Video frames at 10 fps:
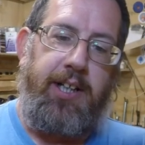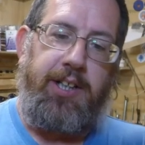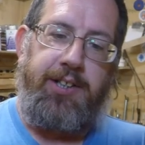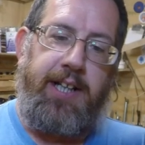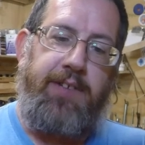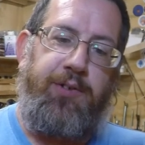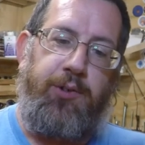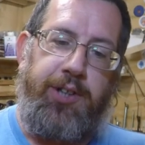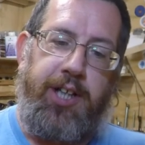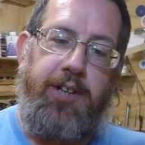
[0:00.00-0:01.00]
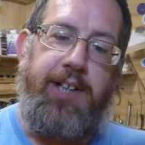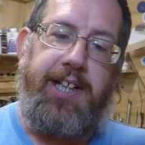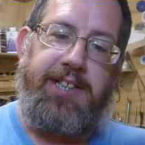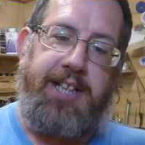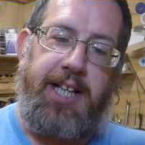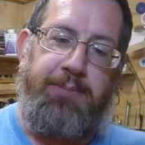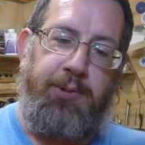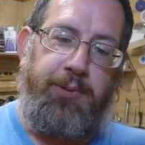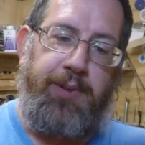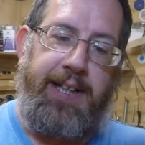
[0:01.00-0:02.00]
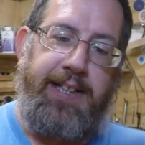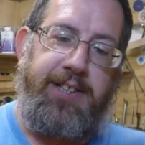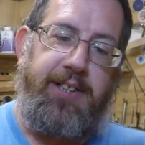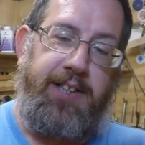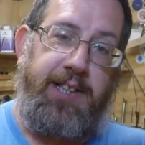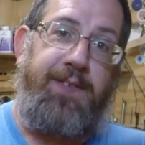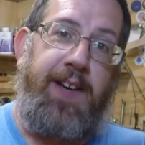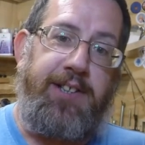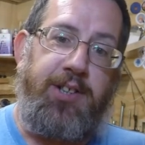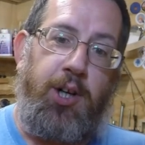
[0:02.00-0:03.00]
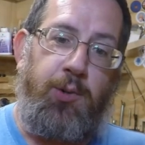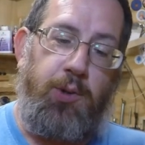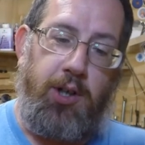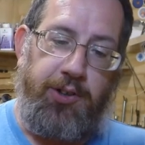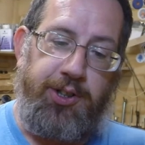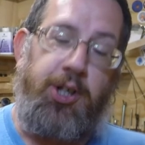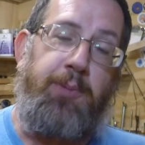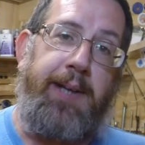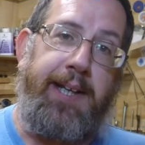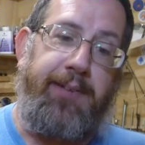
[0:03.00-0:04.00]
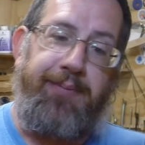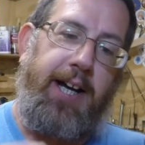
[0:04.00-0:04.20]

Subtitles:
So therefore, the only escape route is this vent hole on the top here.